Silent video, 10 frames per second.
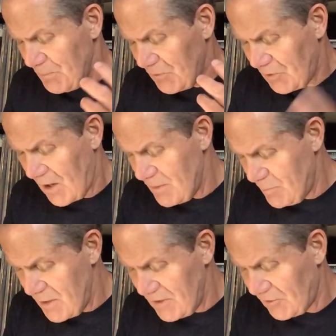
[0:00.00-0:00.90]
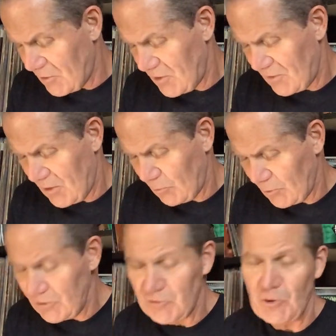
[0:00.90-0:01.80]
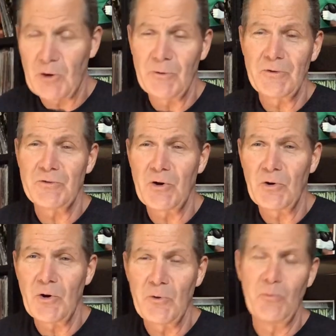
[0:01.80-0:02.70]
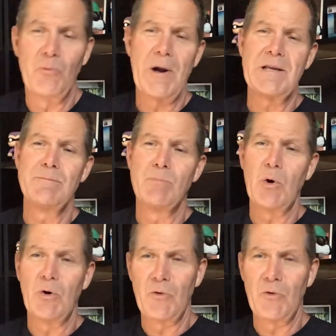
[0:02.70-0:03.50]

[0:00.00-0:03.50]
Side B starts out really strong with a song called Wrecking Ball.